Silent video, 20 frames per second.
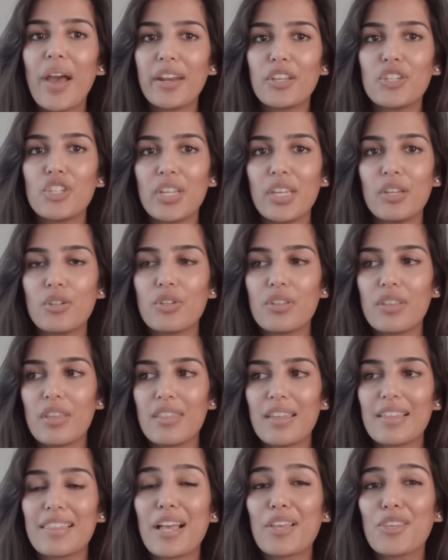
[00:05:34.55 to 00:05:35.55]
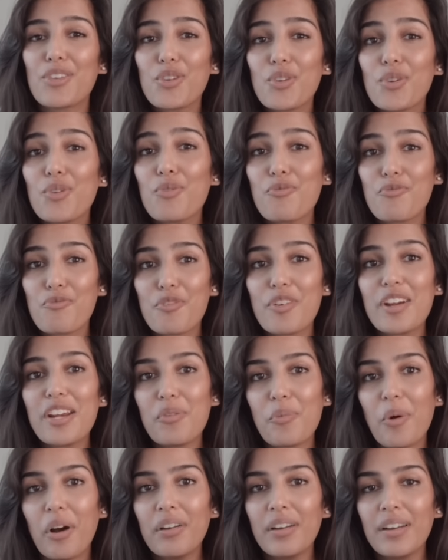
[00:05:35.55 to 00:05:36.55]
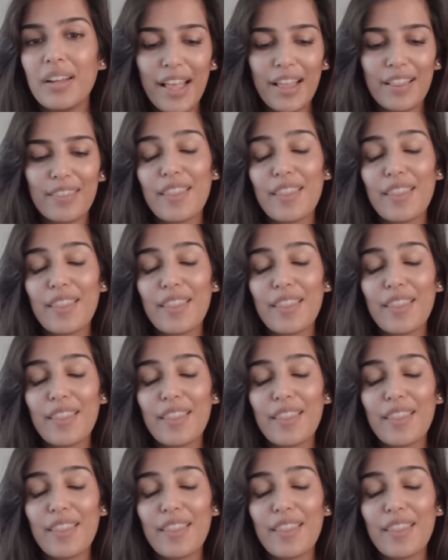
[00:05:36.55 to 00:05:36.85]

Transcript: energy into the thing that you really want,